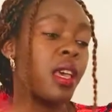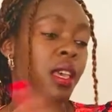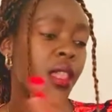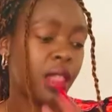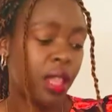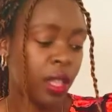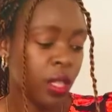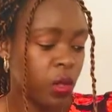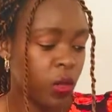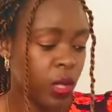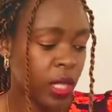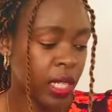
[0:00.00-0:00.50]

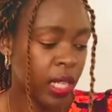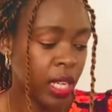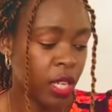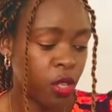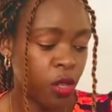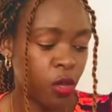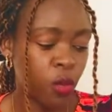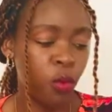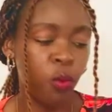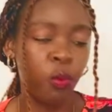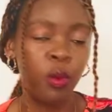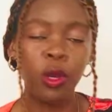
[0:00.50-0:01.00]
That's what I
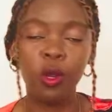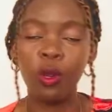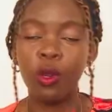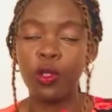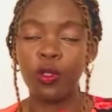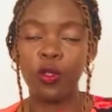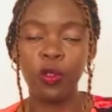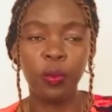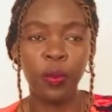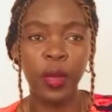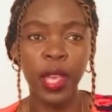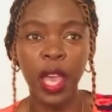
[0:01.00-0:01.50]
do, because
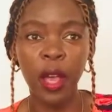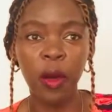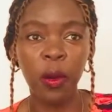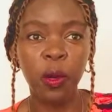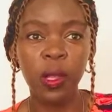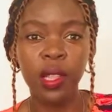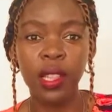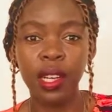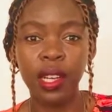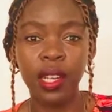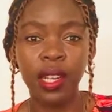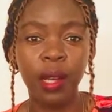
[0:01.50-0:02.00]
for me, I go
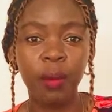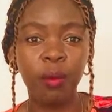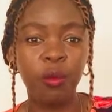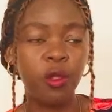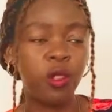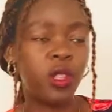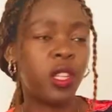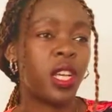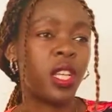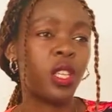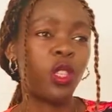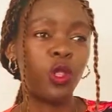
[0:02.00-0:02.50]
in the club to
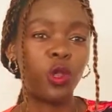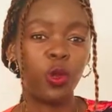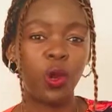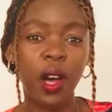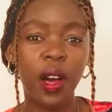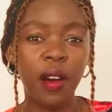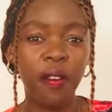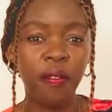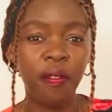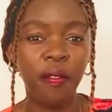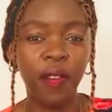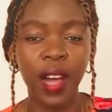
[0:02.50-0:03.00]
dance, to
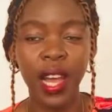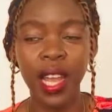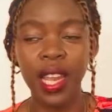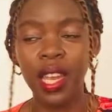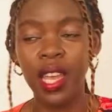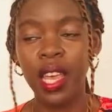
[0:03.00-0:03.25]
have fun,